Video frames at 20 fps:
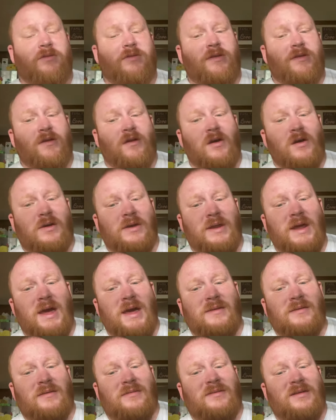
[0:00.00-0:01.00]
Looking
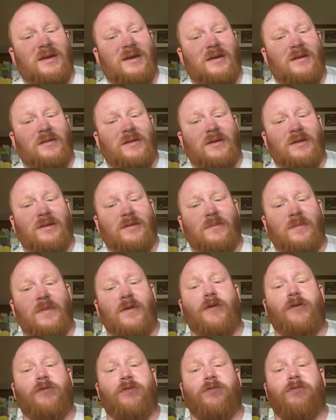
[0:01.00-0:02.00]
at the tail of the
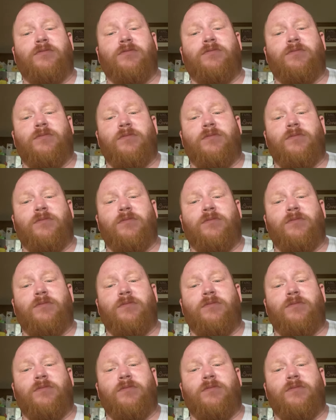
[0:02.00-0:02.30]
moon,